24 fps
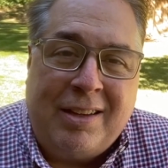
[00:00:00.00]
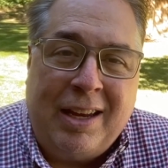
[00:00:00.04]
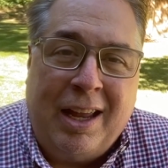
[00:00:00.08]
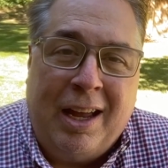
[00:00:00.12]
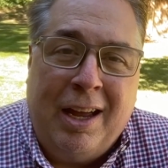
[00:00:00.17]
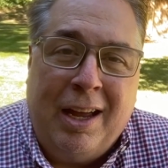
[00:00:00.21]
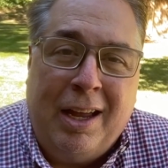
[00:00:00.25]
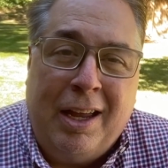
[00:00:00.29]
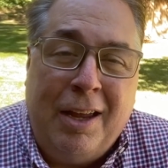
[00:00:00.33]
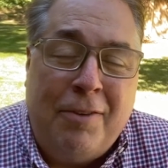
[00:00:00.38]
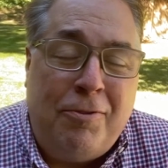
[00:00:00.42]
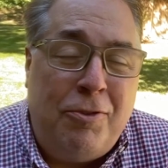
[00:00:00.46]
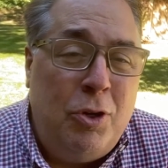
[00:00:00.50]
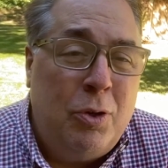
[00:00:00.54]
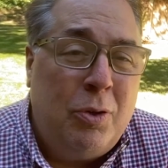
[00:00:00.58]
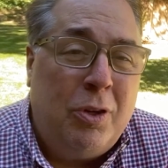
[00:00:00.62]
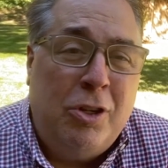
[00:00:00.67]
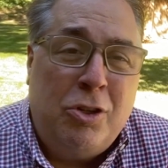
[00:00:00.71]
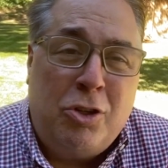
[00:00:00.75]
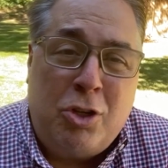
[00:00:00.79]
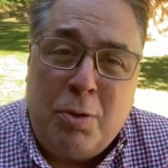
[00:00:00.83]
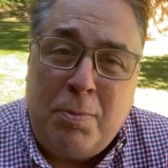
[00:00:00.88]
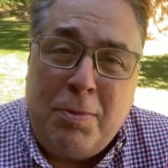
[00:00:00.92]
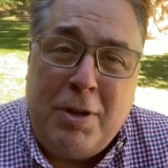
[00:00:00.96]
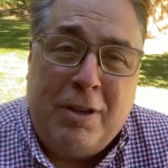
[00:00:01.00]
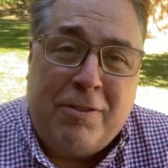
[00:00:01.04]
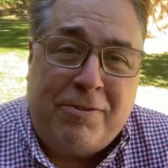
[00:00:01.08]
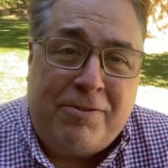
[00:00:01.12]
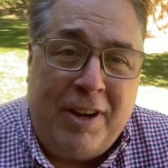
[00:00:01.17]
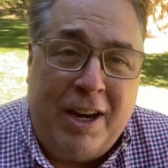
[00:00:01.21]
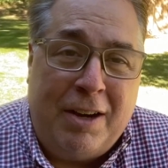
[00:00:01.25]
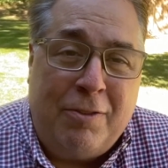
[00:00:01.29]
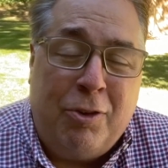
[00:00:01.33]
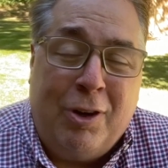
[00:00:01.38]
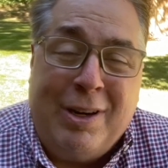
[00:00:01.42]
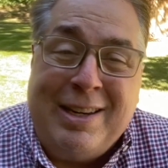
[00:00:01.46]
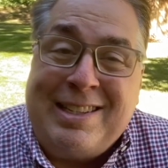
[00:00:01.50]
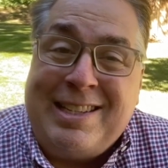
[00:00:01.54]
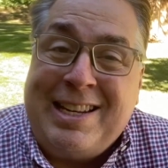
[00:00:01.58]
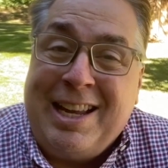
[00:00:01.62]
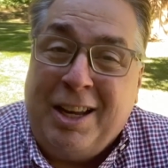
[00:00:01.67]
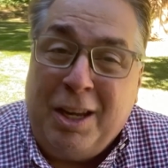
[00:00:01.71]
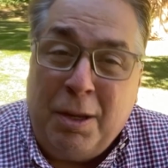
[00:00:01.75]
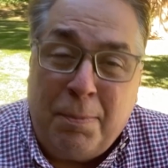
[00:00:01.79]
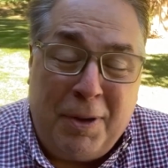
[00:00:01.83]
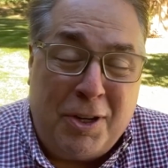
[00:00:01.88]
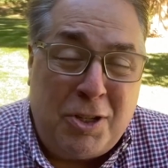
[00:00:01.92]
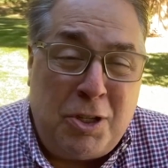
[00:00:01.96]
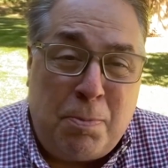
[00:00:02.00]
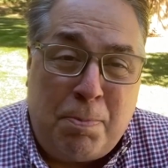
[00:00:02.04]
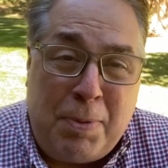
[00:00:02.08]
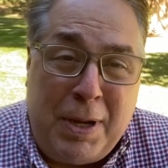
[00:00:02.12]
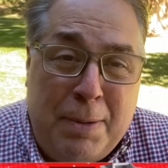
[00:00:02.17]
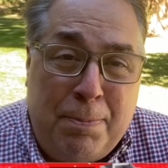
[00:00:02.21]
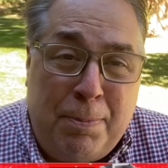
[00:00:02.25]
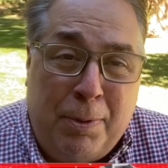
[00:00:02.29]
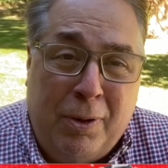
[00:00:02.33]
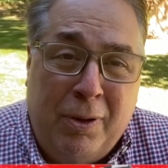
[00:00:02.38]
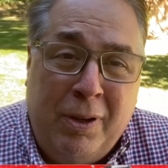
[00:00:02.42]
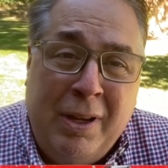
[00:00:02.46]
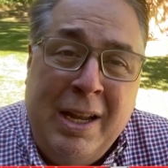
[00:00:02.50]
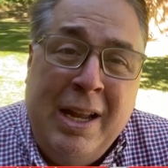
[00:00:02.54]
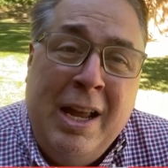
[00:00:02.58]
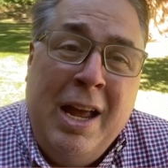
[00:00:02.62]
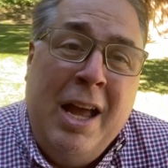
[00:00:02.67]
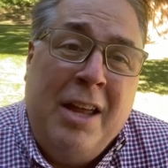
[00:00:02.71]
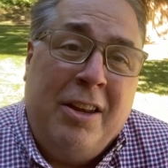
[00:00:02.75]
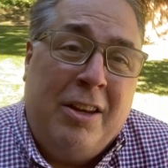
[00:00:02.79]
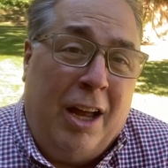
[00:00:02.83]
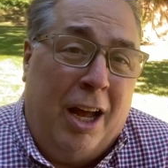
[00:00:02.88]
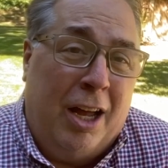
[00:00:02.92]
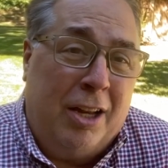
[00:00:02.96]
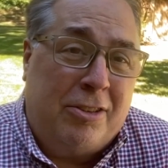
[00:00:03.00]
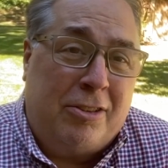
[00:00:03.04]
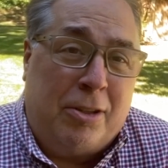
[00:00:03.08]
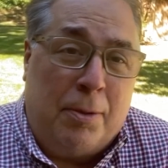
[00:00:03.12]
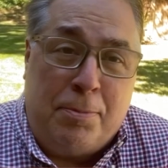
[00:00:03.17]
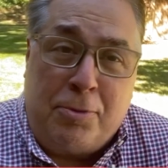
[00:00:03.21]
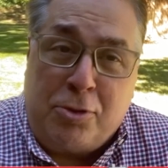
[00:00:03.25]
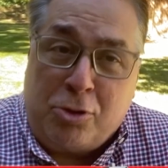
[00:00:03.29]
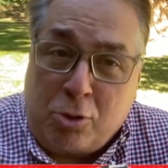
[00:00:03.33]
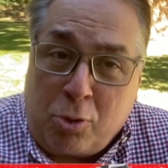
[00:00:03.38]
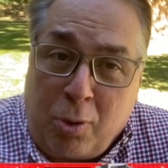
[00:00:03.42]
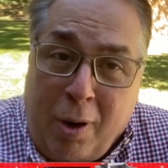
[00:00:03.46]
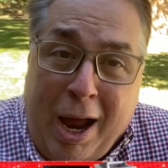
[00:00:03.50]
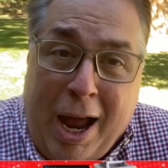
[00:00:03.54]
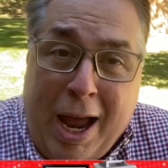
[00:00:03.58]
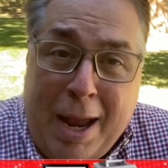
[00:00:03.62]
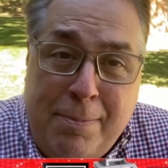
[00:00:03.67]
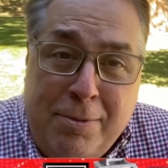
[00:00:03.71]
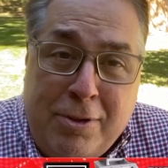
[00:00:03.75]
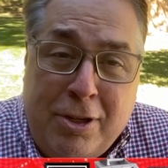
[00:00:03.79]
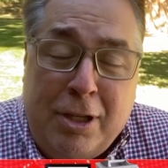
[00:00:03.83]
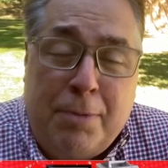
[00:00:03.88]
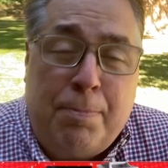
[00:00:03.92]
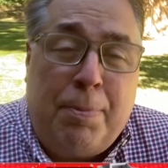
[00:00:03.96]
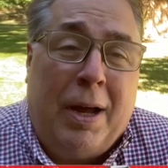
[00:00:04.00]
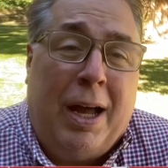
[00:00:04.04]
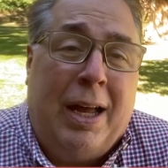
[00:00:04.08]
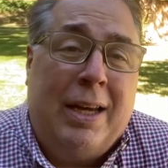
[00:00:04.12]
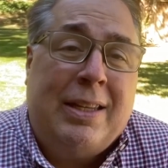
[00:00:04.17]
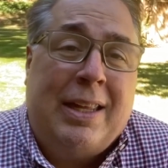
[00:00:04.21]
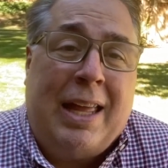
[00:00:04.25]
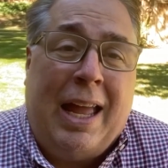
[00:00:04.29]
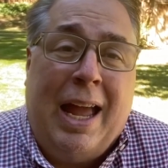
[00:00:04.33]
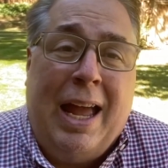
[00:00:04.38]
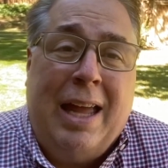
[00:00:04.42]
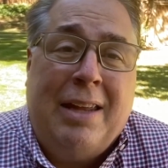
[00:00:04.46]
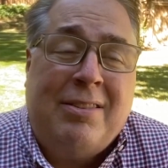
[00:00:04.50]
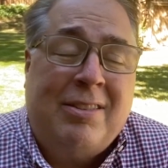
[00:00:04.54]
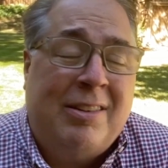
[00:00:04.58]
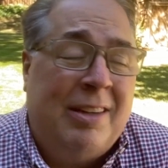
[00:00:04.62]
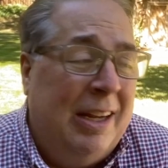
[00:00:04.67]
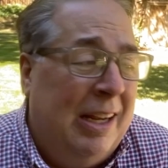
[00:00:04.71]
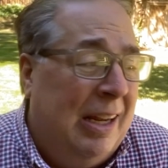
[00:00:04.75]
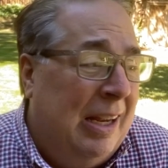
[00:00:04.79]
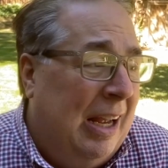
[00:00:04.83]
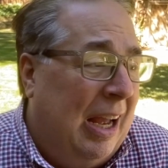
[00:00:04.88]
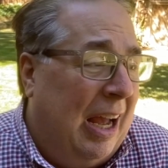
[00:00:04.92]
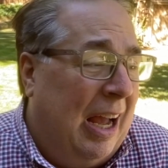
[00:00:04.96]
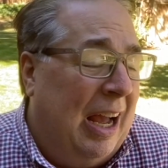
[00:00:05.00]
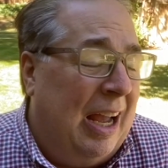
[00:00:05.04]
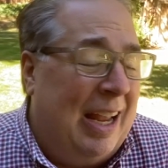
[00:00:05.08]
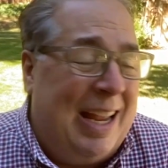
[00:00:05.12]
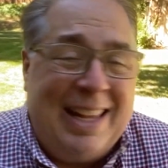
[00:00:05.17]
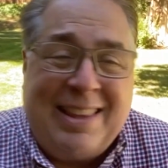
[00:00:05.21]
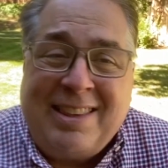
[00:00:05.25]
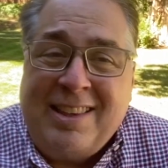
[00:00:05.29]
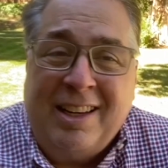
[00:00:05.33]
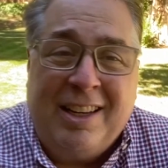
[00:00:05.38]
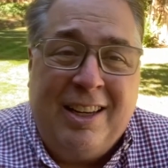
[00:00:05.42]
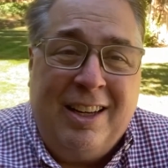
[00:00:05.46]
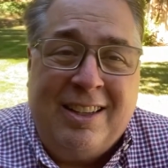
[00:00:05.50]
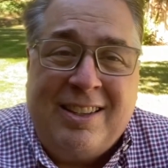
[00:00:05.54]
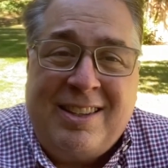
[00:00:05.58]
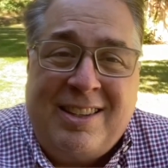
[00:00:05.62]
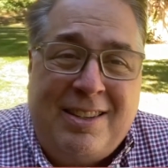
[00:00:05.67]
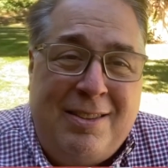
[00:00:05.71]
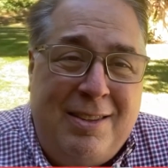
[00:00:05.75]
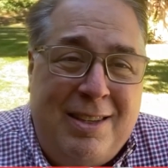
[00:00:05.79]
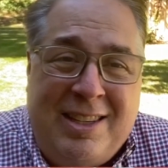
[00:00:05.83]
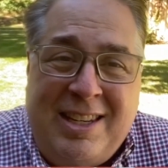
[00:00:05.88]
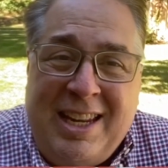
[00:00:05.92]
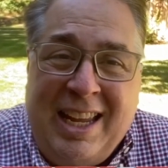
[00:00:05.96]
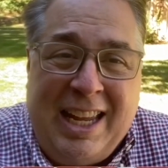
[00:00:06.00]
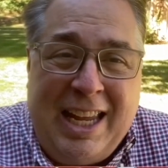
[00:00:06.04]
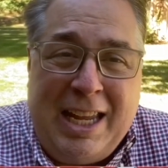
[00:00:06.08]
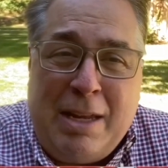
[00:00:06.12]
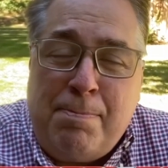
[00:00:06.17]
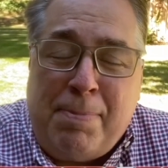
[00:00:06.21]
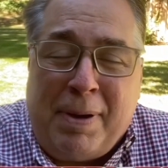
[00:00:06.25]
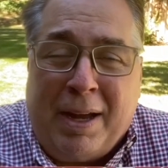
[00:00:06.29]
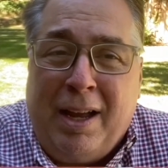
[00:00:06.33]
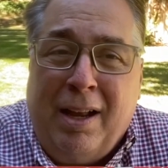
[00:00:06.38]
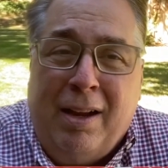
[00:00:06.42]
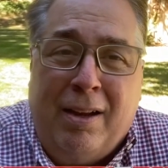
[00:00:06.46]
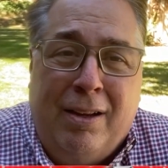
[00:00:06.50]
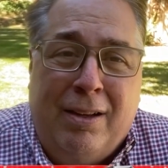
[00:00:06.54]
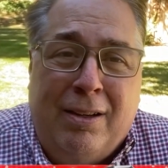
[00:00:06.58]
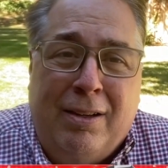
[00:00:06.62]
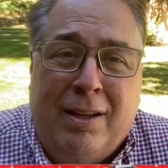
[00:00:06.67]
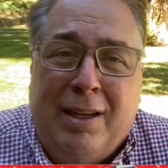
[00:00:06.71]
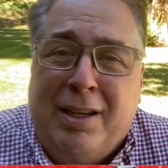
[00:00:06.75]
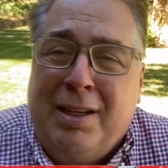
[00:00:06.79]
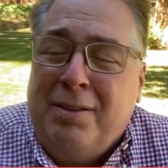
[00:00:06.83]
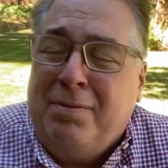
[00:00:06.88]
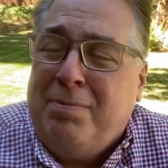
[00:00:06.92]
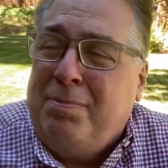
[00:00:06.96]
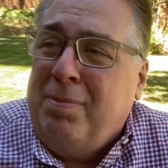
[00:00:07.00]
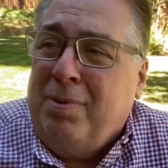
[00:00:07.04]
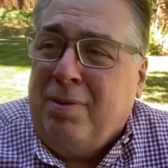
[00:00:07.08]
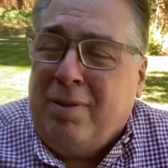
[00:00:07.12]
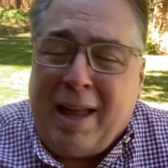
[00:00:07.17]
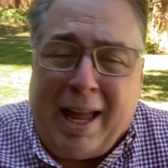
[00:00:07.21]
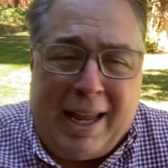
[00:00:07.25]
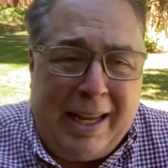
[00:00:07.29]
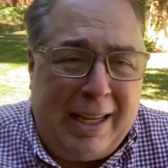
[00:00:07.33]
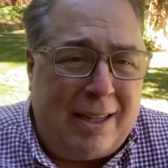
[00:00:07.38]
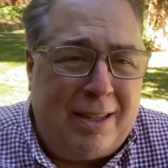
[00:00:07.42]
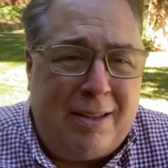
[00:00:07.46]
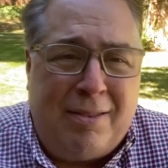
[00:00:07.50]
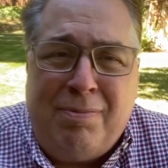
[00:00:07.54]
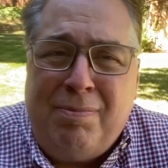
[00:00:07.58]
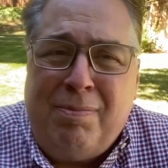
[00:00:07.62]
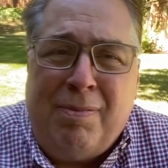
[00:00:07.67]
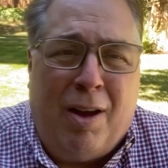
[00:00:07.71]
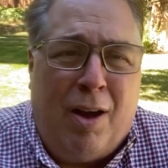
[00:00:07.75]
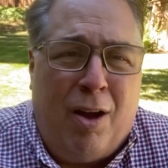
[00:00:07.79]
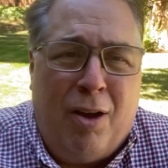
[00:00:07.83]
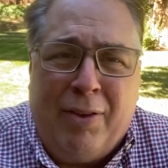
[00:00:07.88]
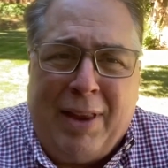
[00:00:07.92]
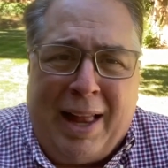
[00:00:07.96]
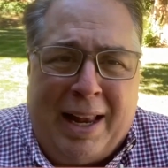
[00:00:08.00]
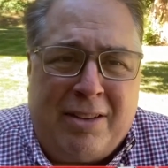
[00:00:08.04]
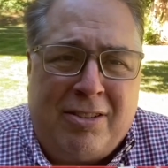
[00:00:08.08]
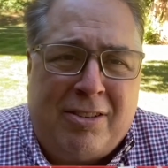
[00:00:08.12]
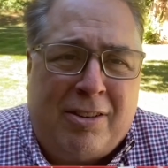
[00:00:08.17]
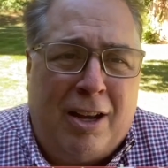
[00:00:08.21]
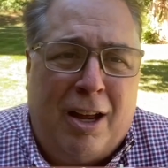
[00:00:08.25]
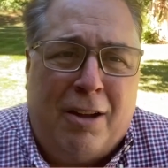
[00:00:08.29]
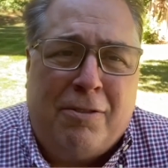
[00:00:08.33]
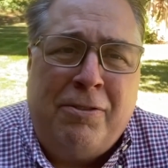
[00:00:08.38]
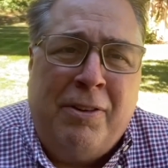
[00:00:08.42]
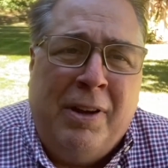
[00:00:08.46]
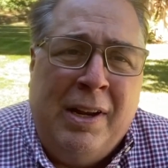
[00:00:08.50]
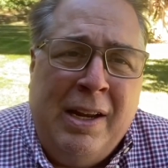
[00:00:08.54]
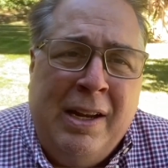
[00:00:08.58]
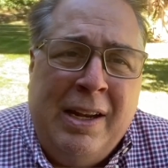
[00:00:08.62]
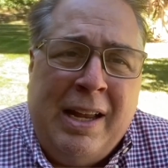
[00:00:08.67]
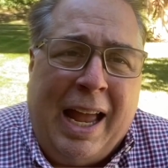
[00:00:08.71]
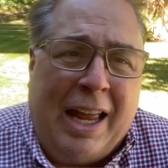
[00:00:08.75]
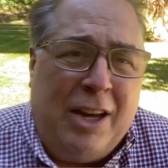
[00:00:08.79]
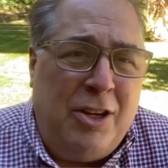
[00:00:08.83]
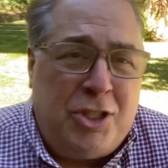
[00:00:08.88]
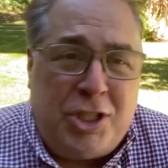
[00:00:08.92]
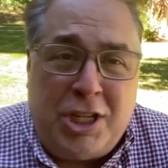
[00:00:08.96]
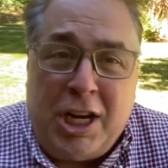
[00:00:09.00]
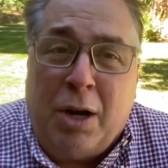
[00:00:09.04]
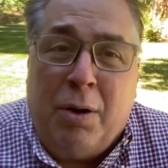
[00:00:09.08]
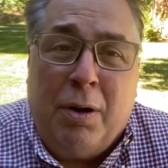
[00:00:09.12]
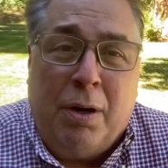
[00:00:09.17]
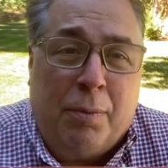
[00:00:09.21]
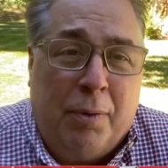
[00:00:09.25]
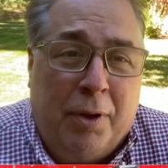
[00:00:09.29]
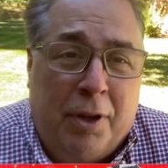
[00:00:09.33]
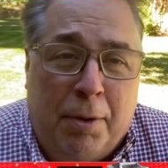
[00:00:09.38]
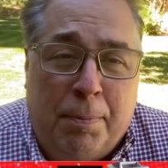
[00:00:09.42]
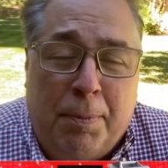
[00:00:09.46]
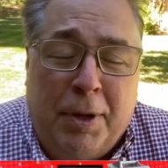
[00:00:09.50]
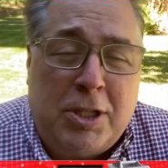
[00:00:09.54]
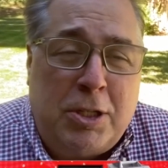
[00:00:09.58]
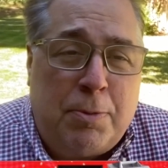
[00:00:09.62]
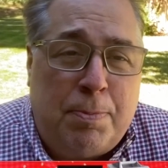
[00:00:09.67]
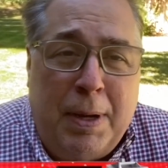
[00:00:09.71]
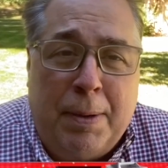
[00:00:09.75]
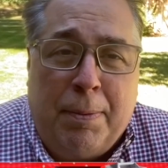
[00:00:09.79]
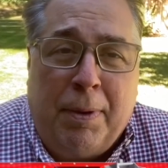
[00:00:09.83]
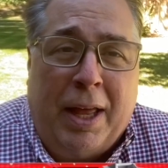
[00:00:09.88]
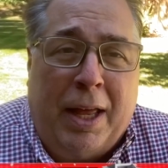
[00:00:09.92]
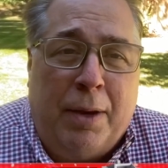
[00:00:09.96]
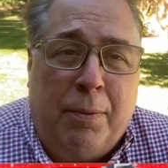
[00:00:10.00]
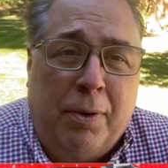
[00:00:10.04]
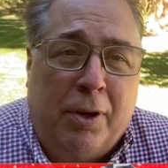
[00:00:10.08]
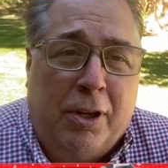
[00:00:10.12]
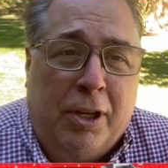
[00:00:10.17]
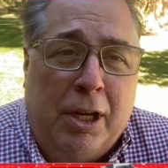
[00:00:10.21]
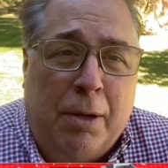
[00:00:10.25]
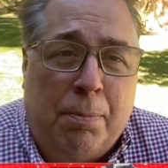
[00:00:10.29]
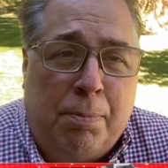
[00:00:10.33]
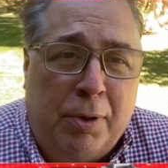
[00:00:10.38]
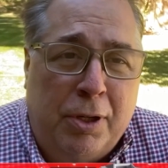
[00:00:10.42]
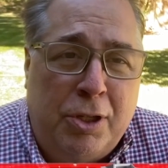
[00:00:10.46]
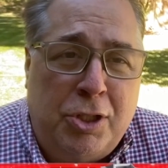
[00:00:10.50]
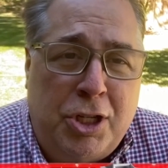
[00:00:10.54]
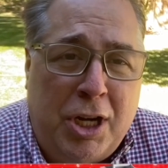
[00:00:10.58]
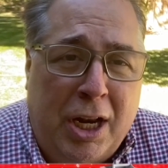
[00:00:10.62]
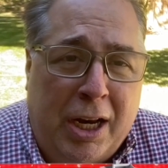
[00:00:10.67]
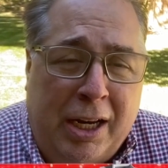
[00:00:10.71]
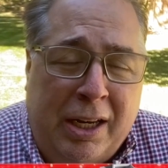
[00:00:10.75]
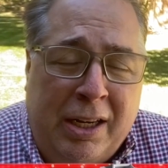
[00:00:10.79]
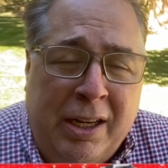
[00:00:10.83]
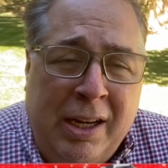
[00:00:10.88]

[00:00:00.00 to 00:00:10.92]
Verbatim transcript: Uh, if you could do me a favor and tell a bunch of people, uh, subscribe to the podcast, uh, hit the little dingy bell, uh, like, all that stuff, and share it with a bunch of people. I'd really appreciate it.